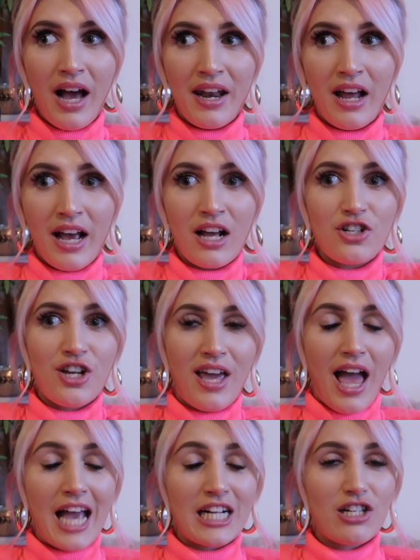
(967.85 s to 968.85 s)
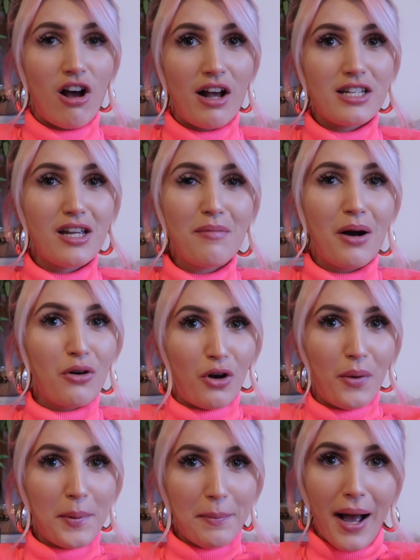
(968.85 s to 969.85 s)
And I actually get anxiety about
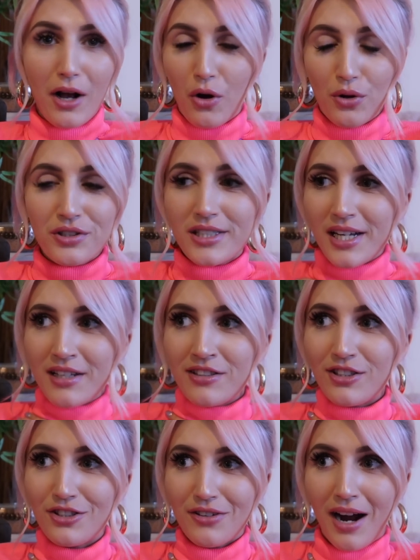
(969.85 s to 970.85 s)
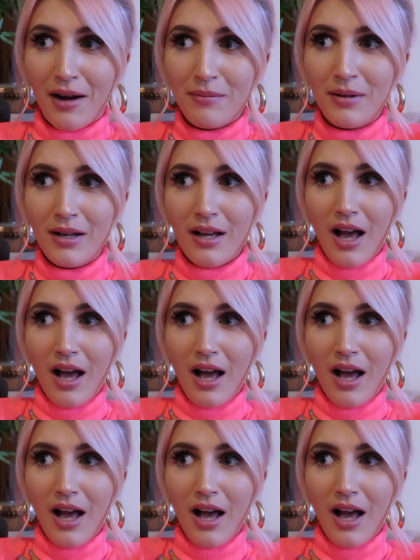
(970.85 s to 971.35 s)
going back onto Instagram.